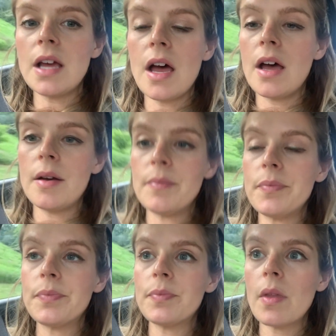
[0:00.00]

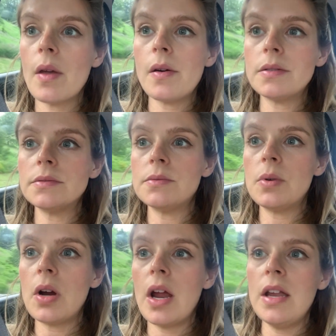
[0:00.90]
um,
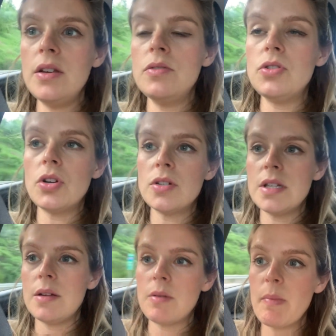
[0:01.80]
we're in New
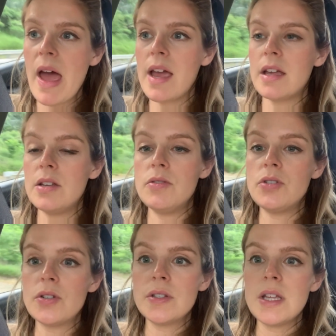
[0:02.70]
Jersey. We're back in New
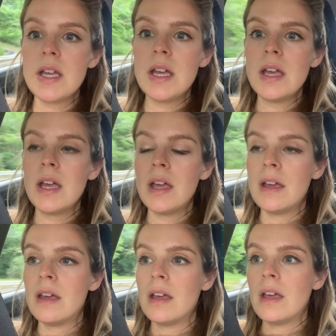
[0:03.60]
Jersey,
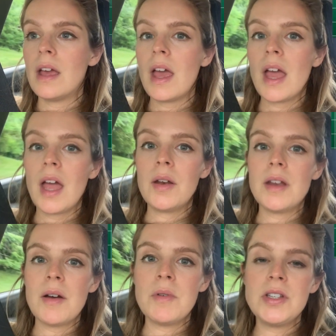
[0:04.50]

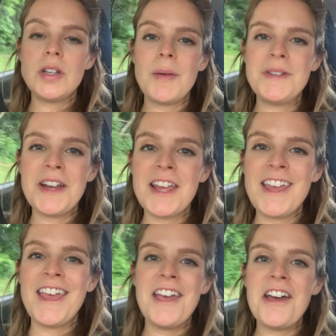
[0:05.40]
and we stopped at
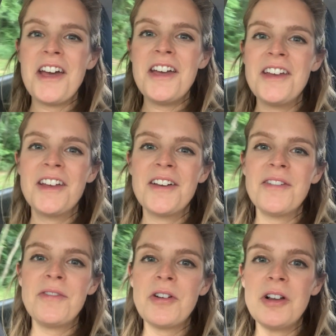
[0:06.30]
IKEA
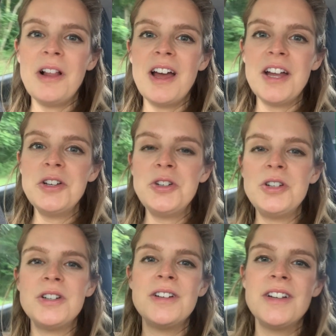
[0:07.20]
for lunch.
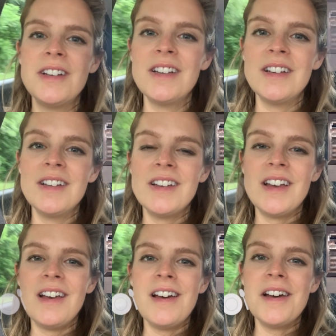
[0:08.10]

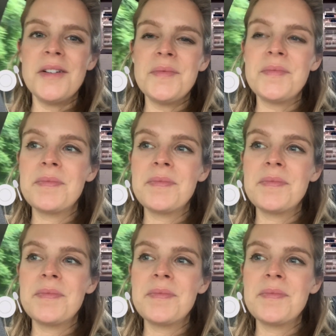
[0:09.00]
Um,